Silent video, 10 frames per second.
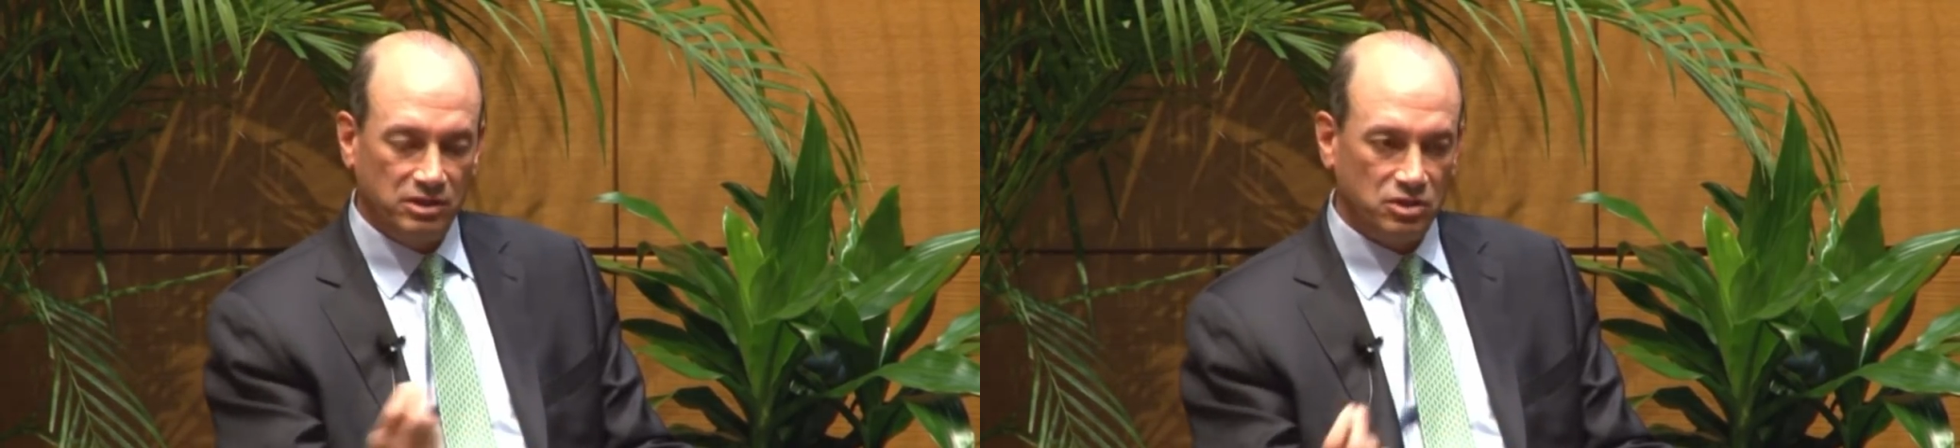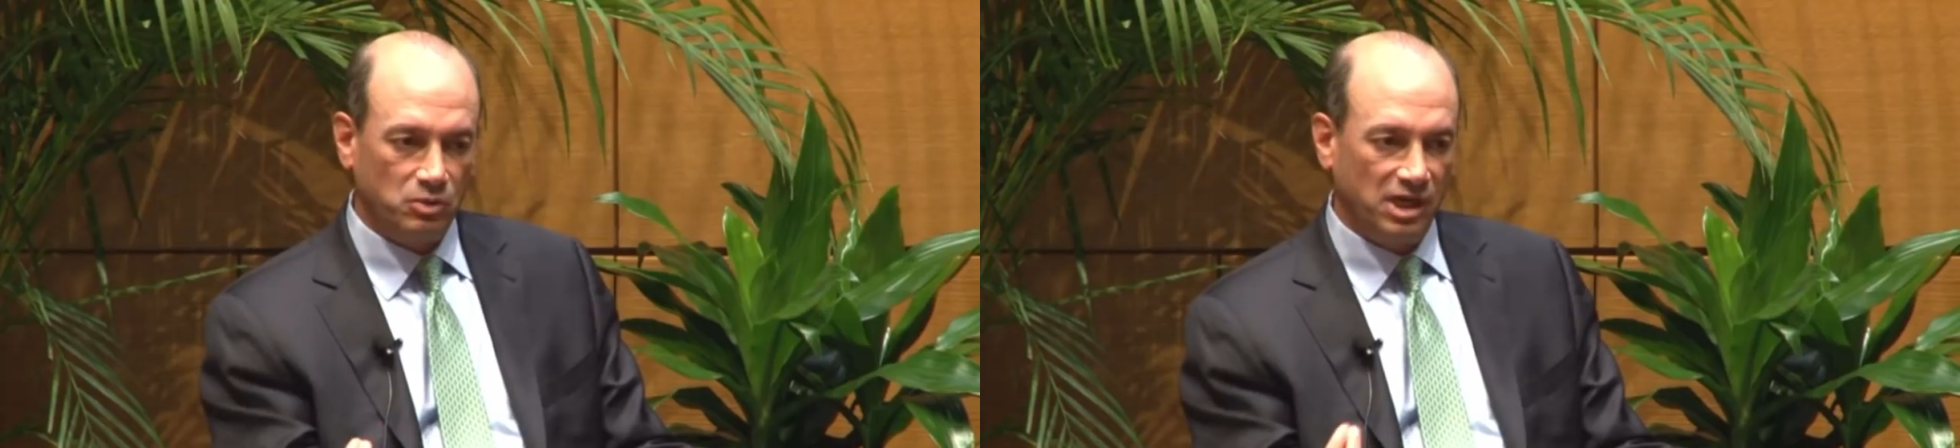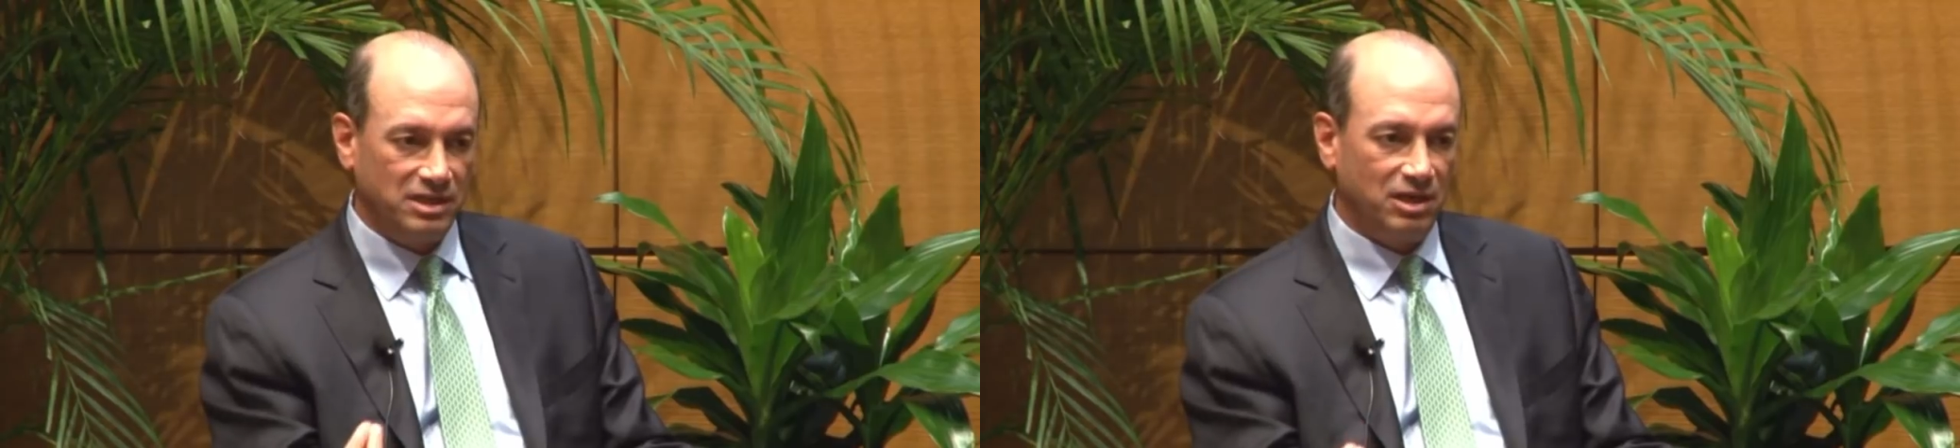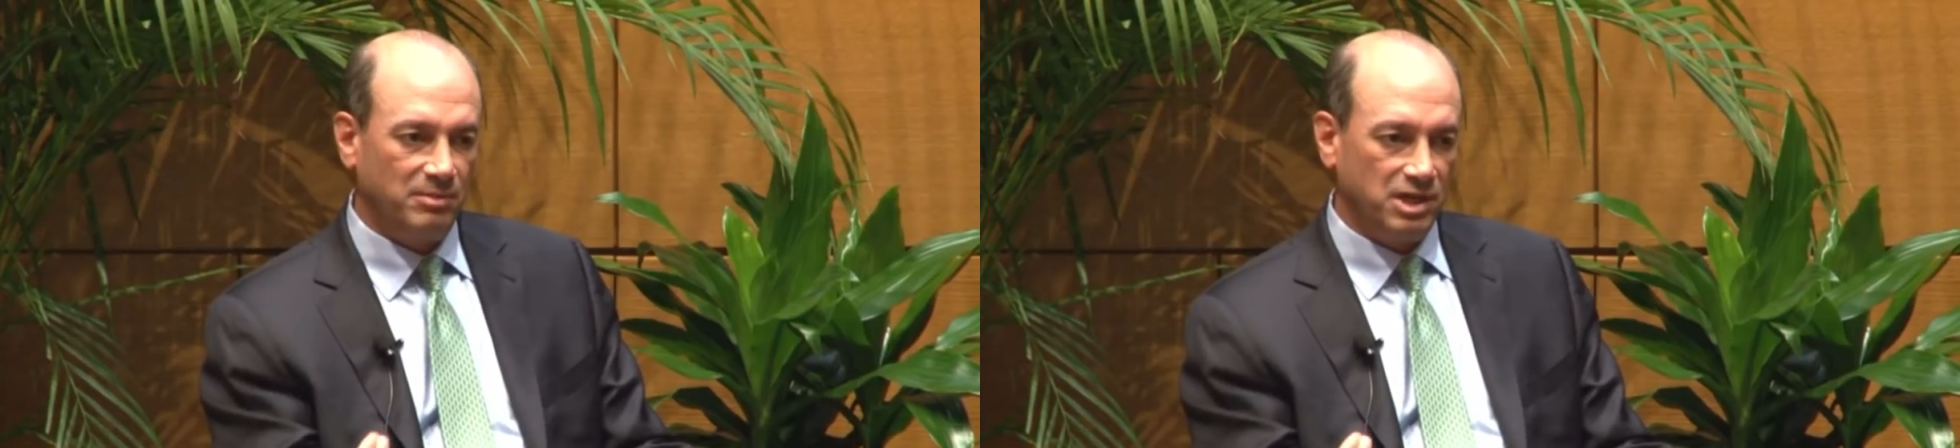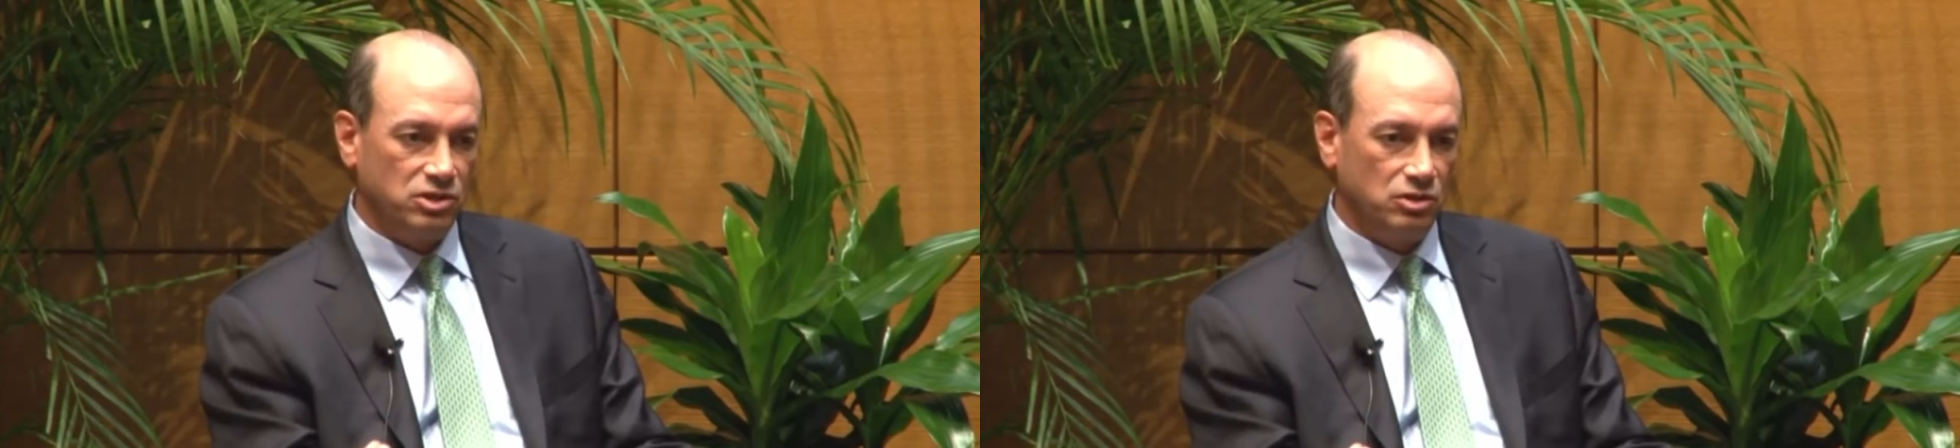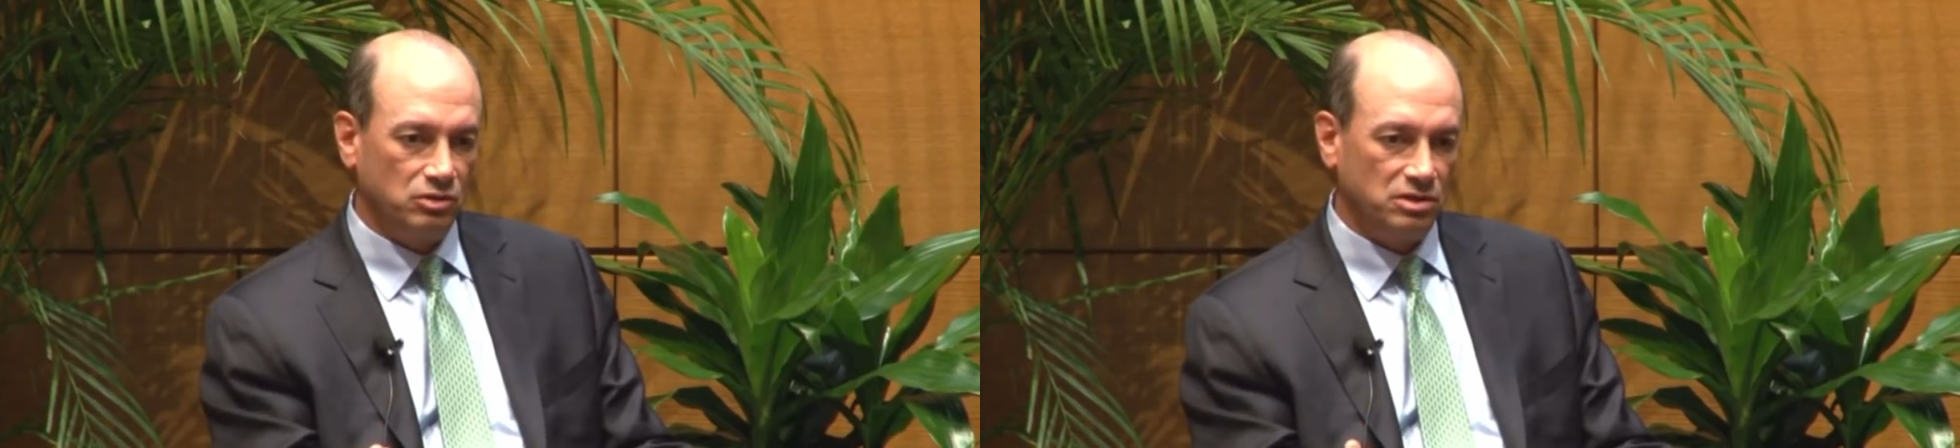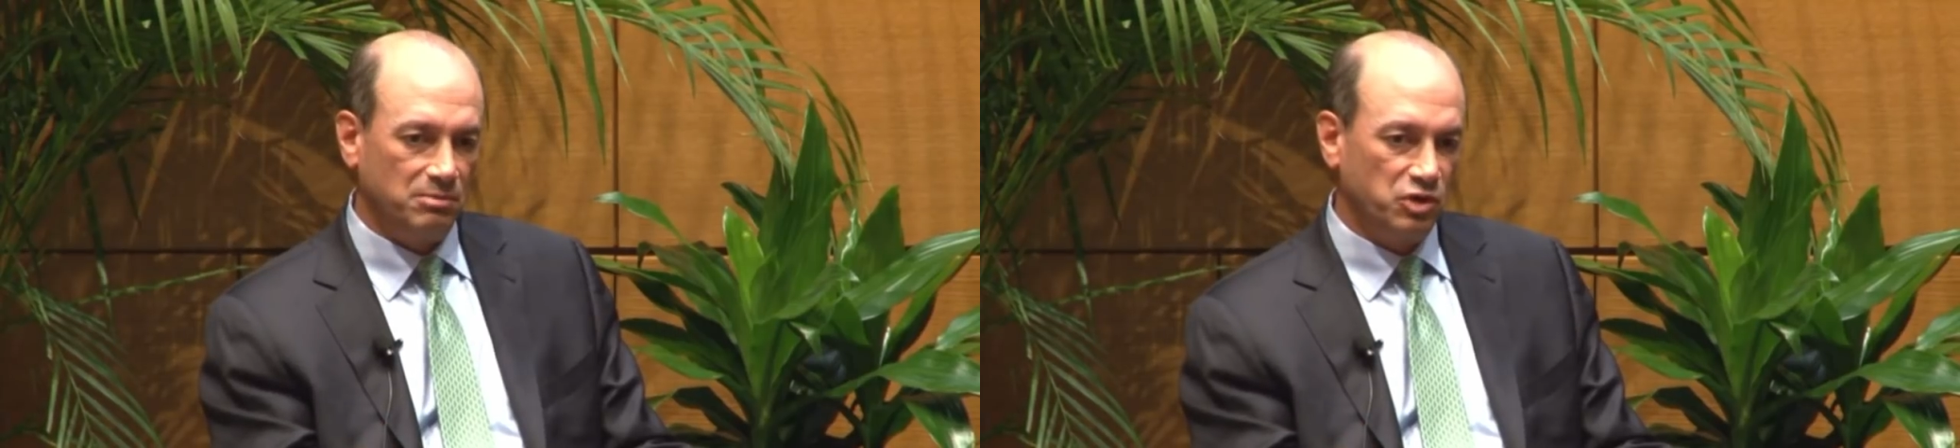and this is what I tell my students.